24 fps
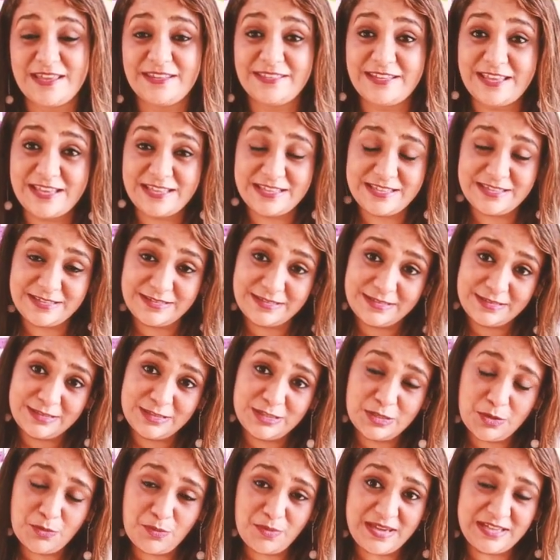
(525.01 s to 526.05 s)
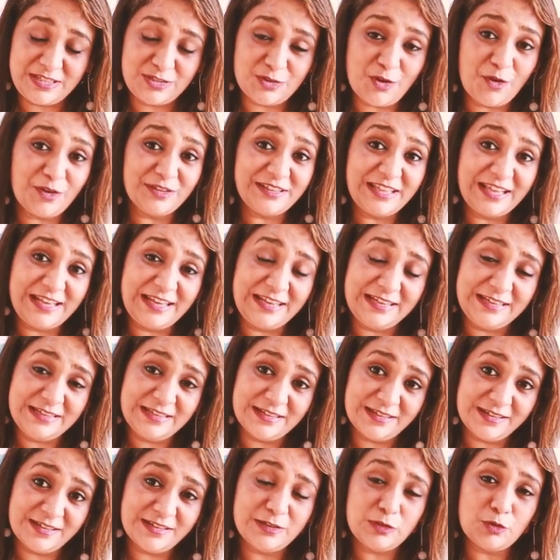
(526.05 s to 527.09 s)
they do it or they
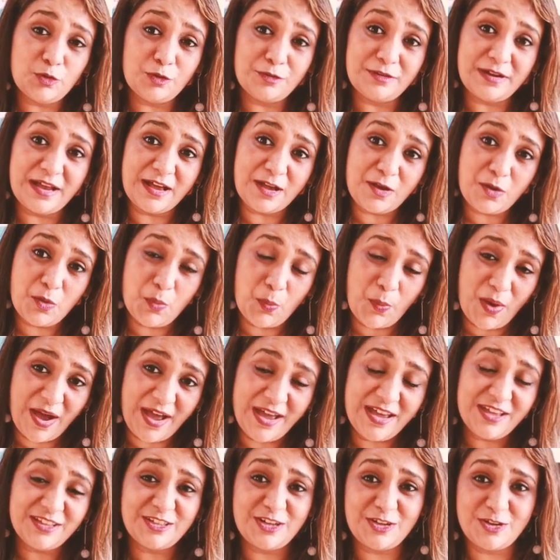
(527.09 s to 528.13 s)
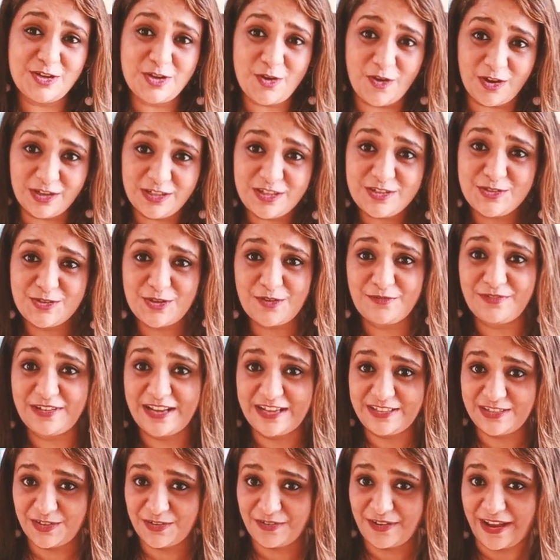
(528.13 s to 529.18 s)
learn or acquire the knowledge of
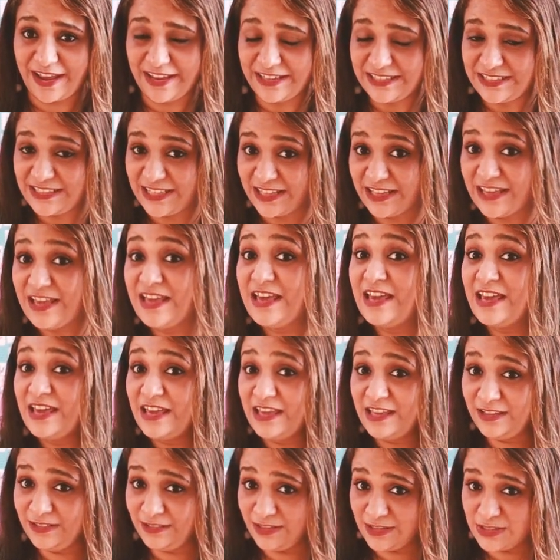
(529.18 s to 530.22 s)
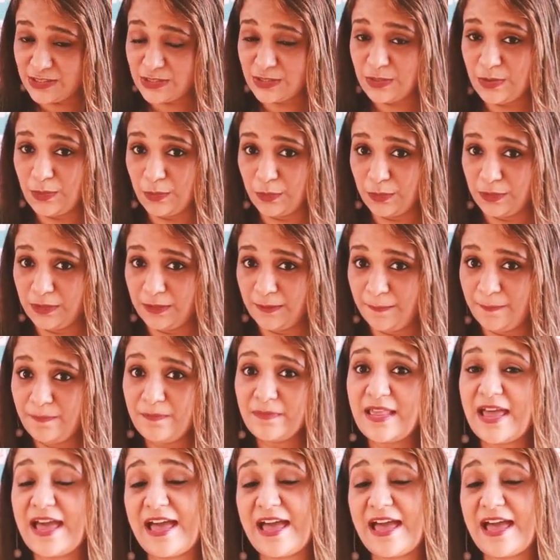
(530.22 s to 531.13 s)
letter writing in the school.